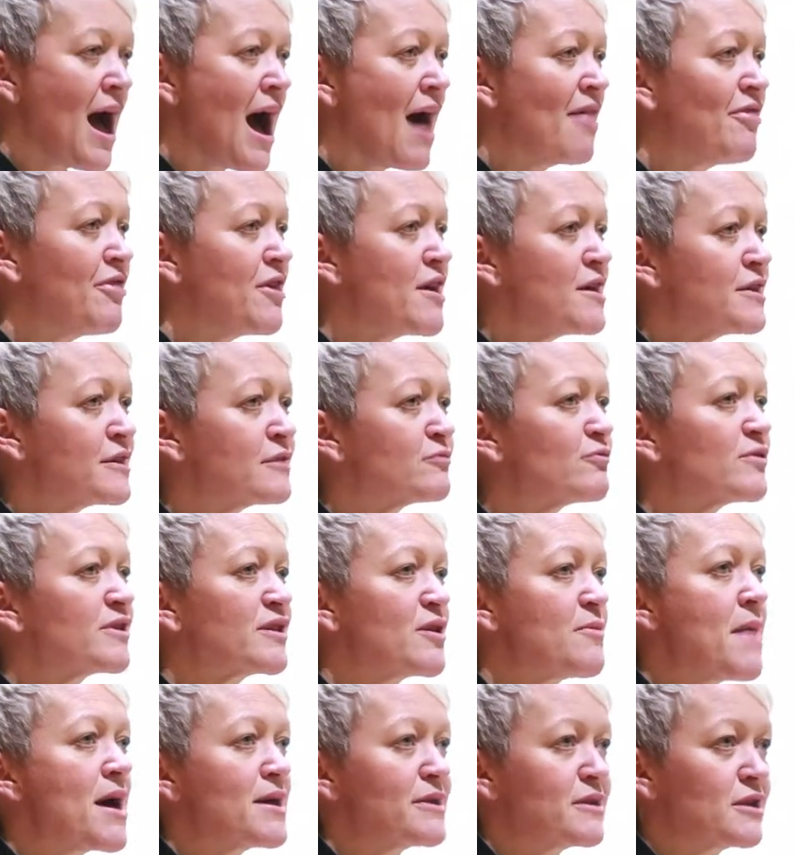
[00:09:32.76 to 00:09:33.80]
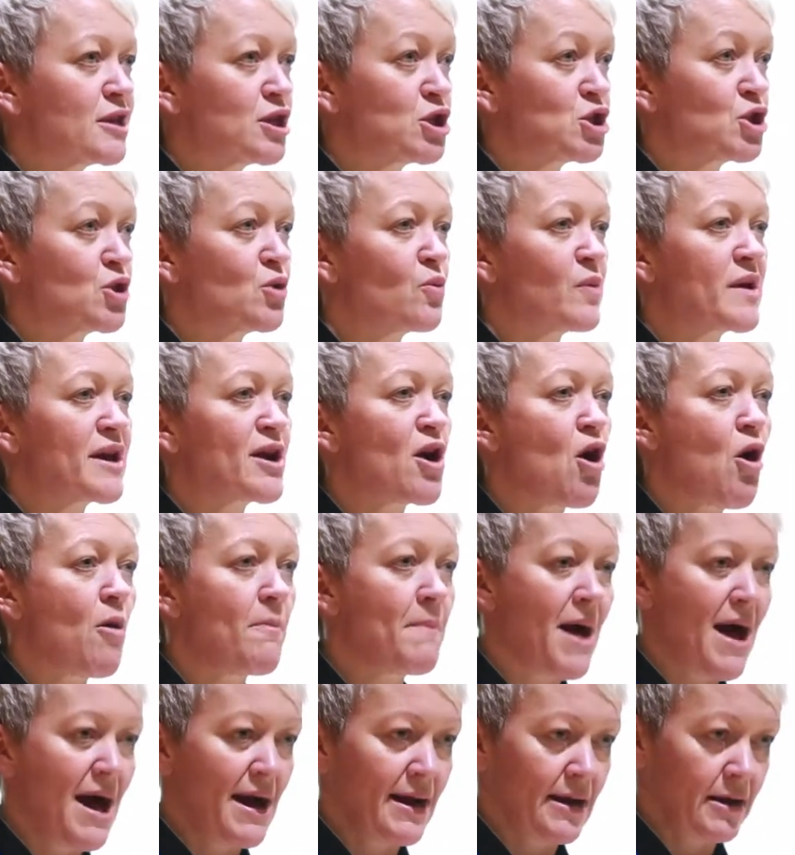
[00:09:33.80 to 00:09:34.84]
And this was the message that we got
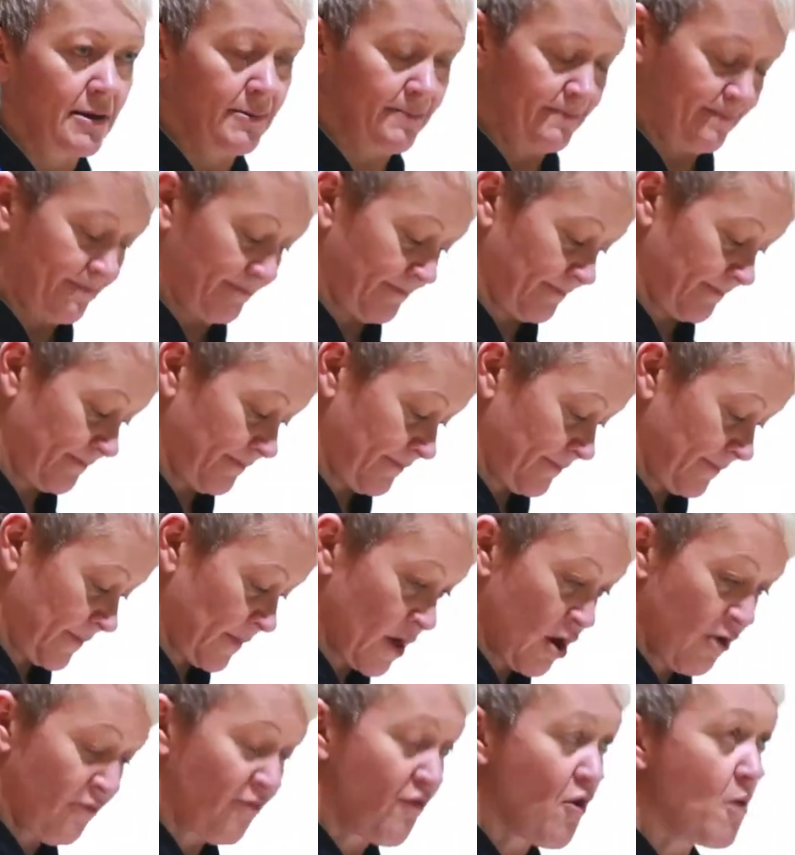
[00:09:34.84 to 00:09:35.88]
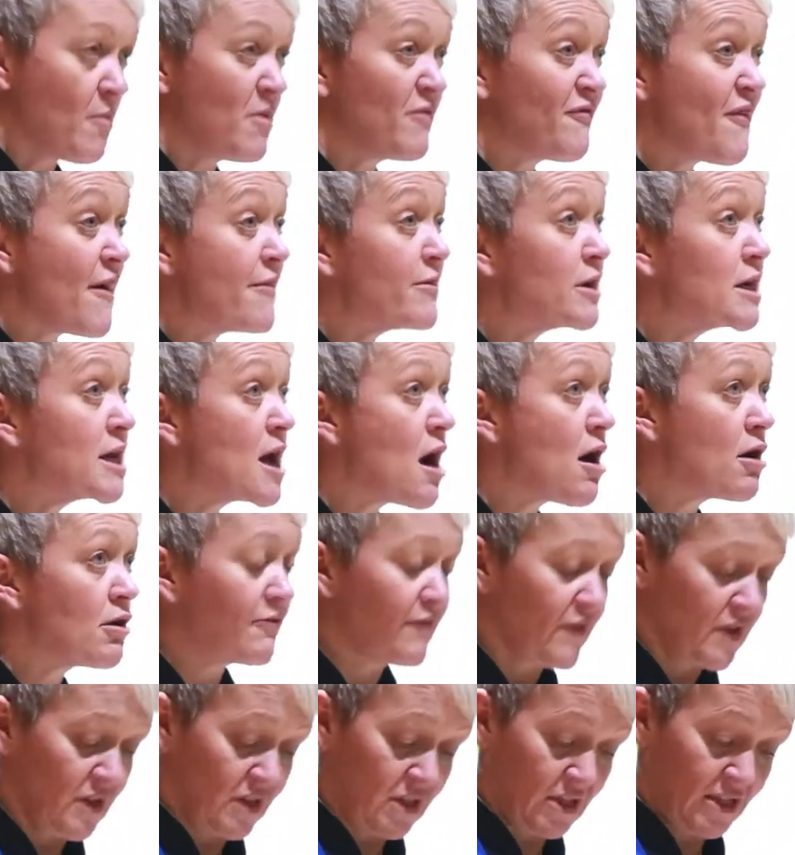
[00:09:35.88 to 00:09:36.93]
back from a very
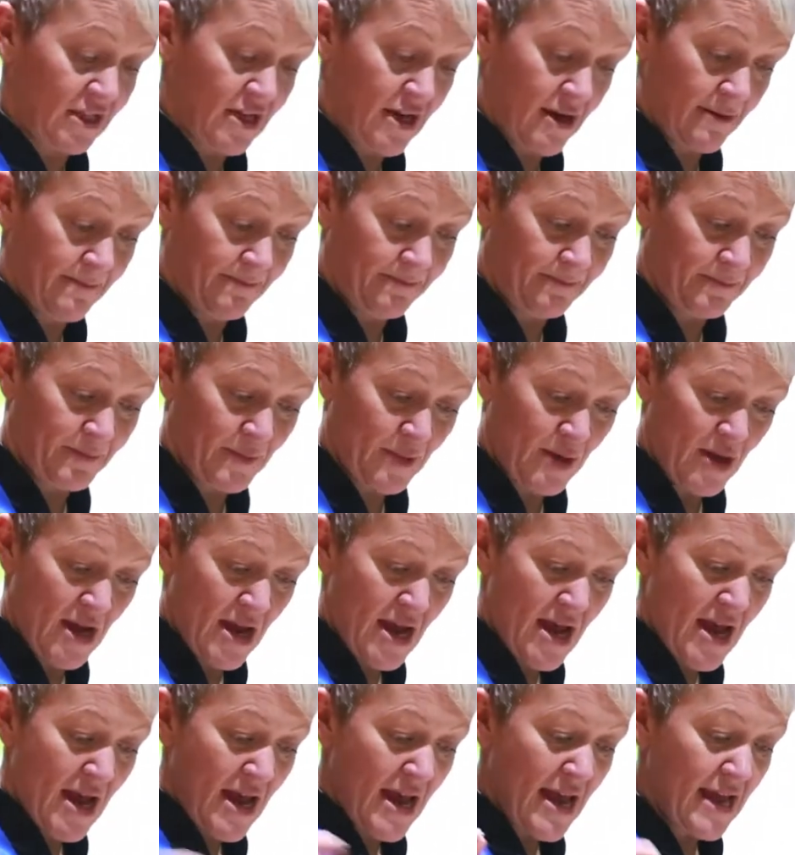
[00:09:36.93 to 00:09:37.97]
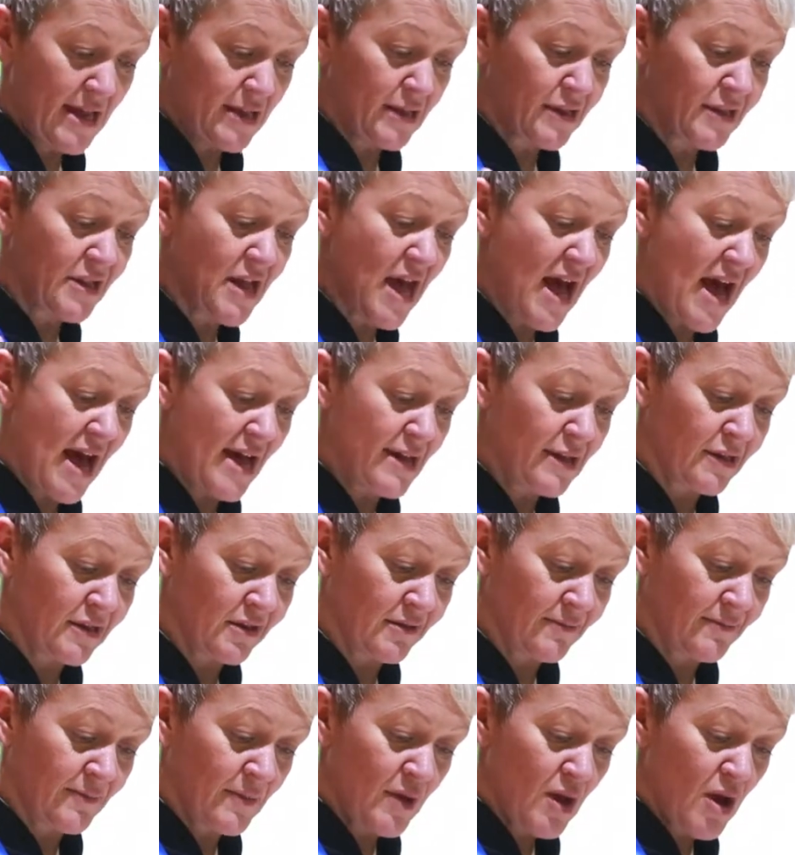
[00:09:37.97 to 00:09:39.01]
young visitor. It
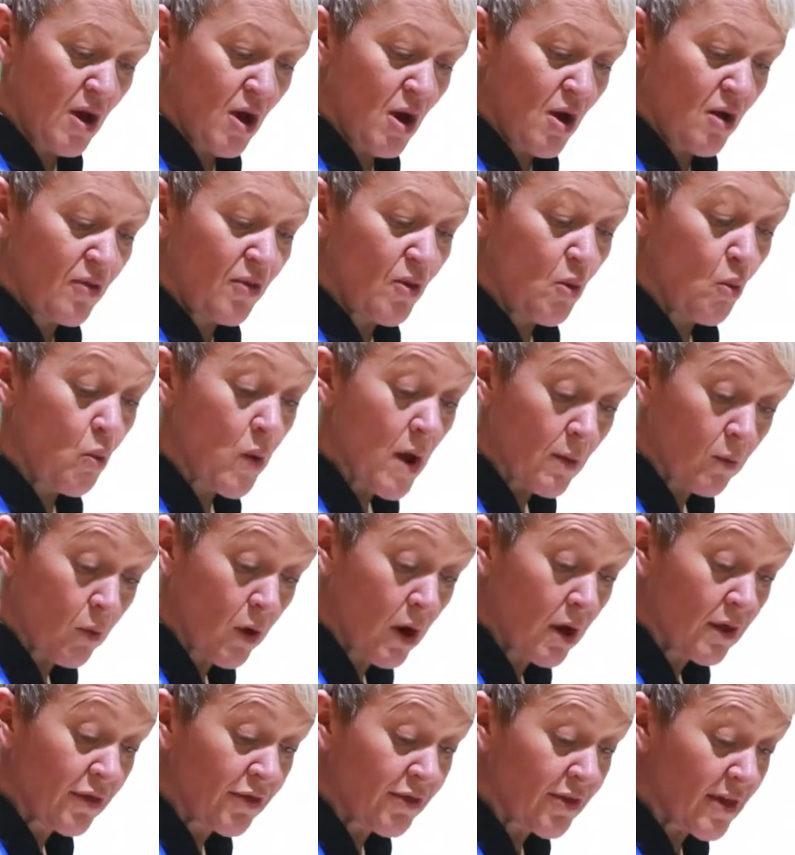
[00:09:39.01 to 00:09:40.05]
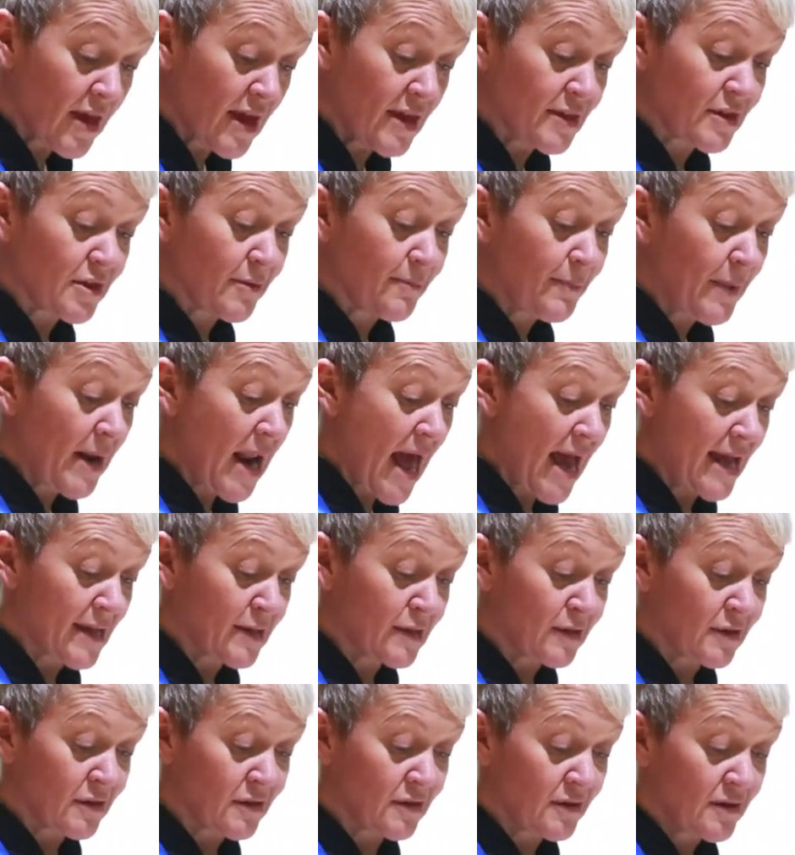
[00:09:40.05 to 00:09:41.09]
says, the Whitworth is a
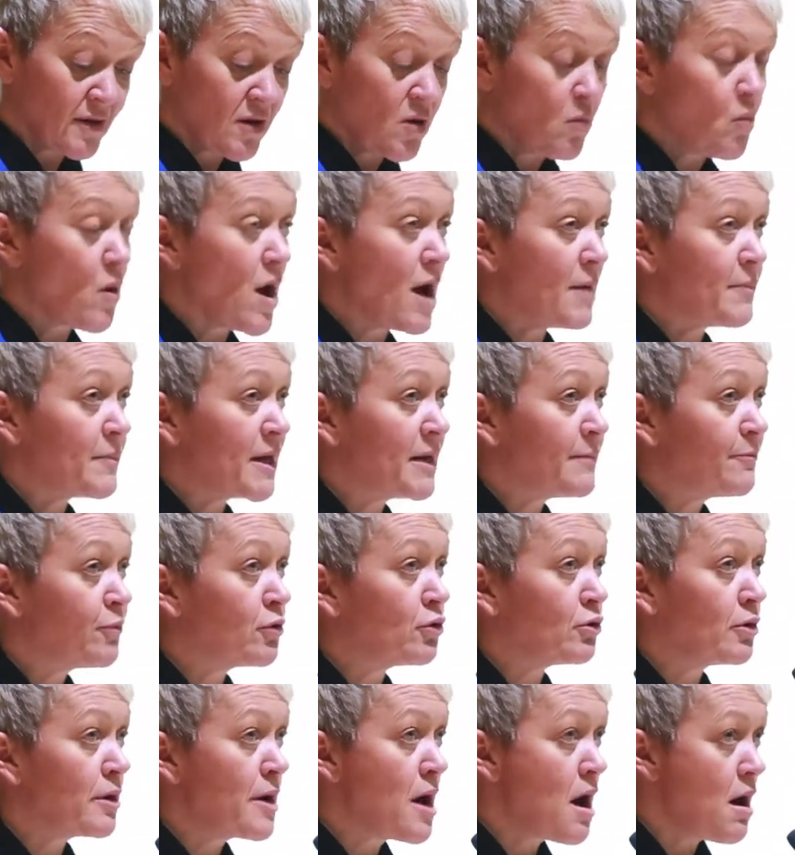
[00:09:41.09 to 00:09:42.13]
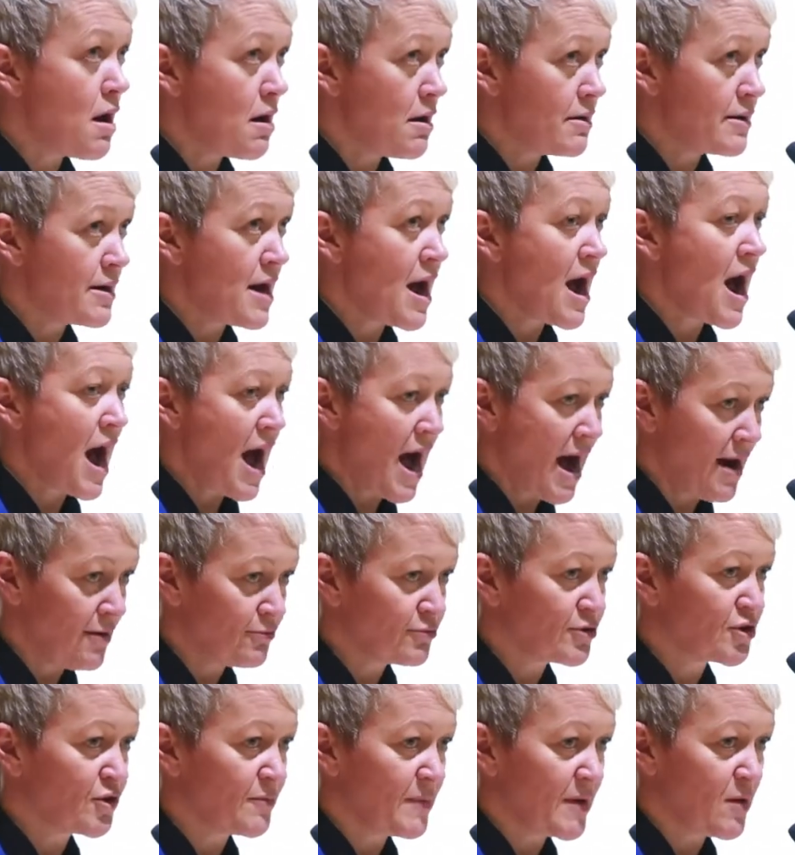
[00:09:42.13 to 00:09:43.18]
place where people learn
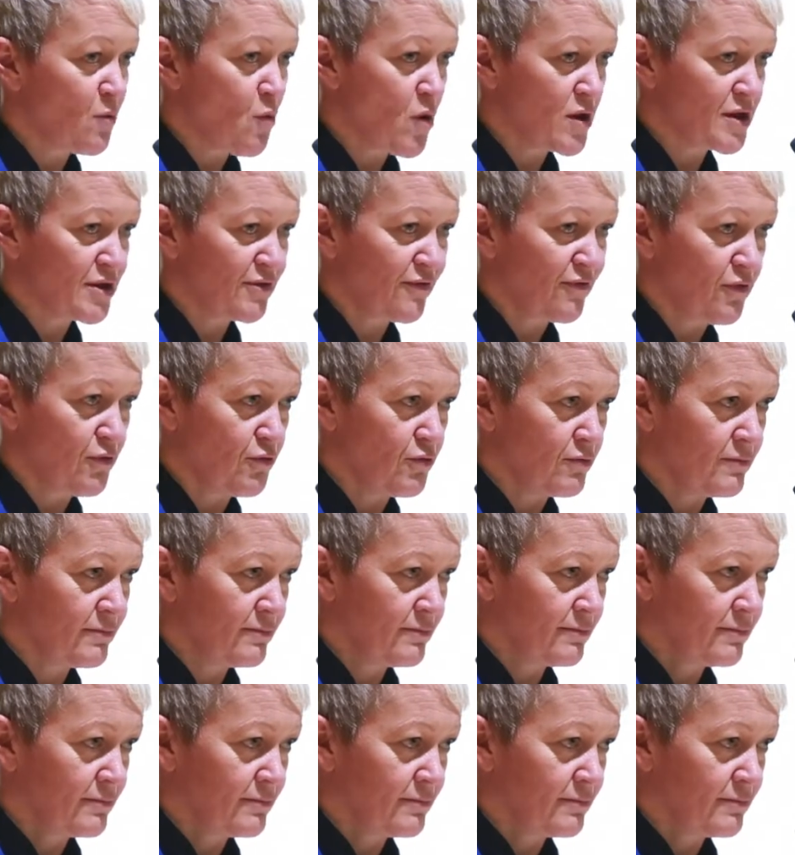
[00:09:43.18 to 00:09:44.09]
how to be wonderful.